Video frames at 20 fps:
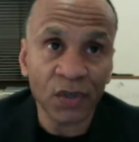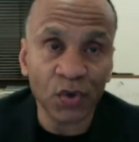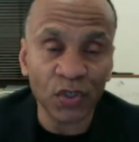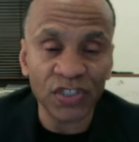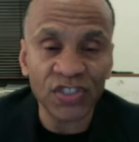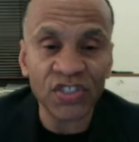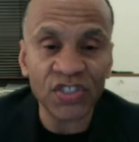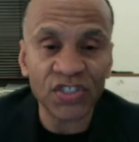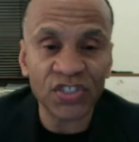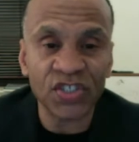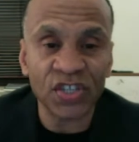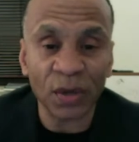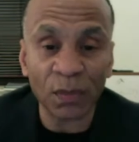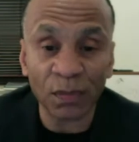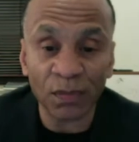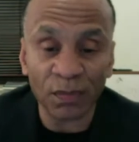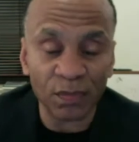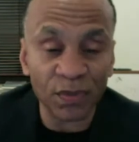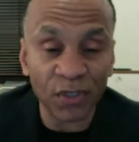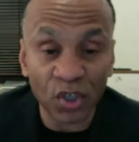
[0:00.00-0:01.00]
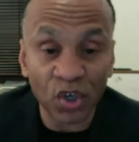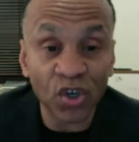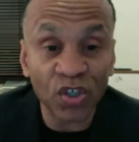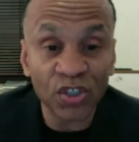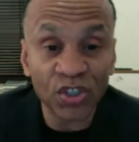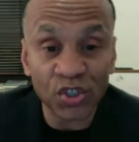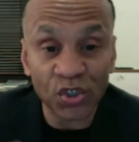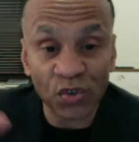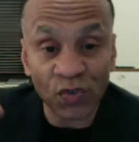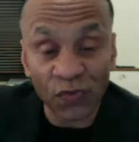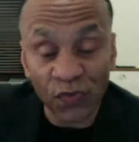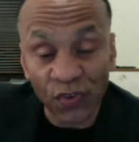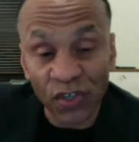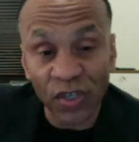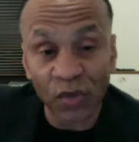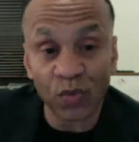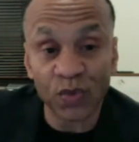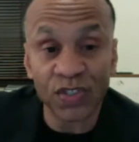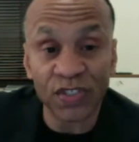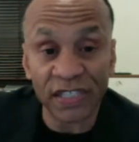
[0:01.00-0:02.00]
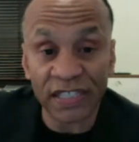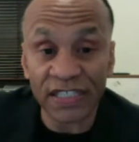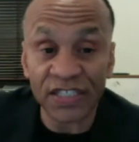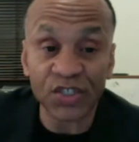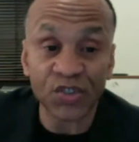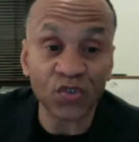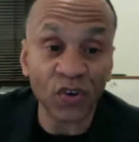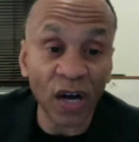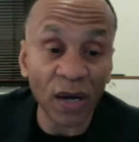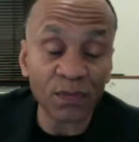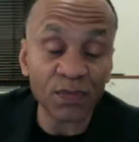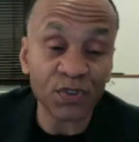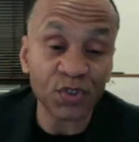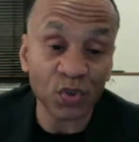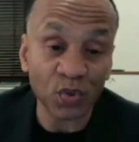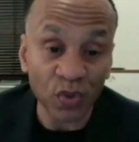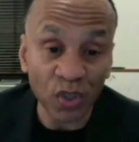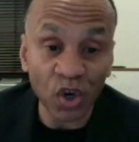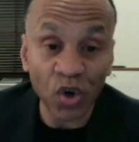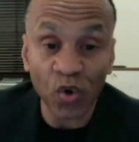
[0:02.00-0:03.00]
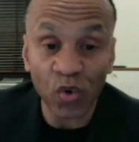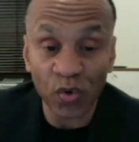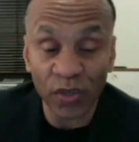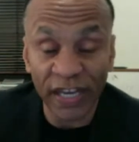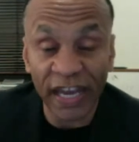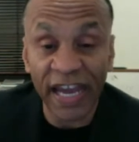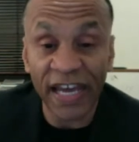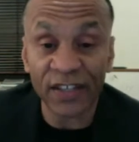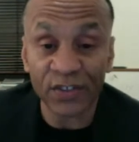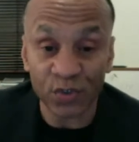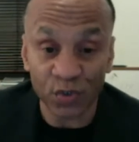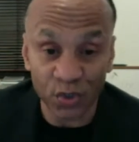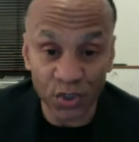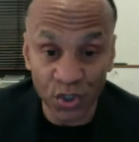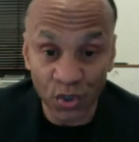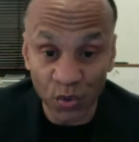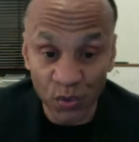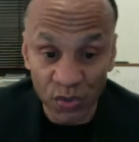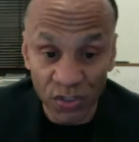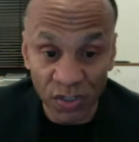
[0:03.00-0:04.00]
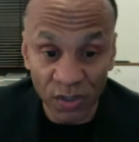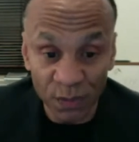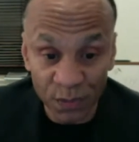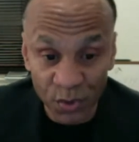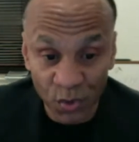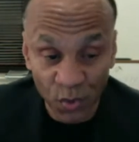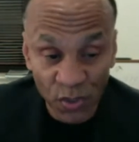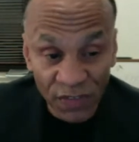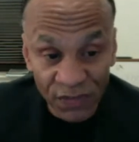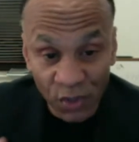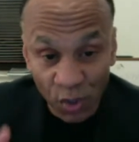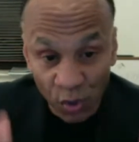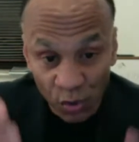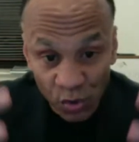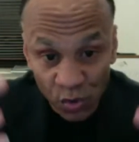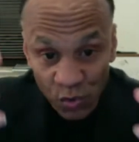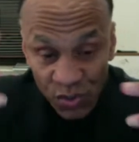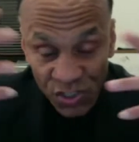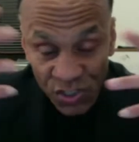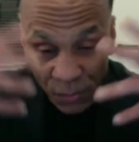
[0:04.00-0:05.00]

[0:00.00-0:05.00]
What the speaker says: But some, because your frequency has dropped so low, cancer shows up. So even though you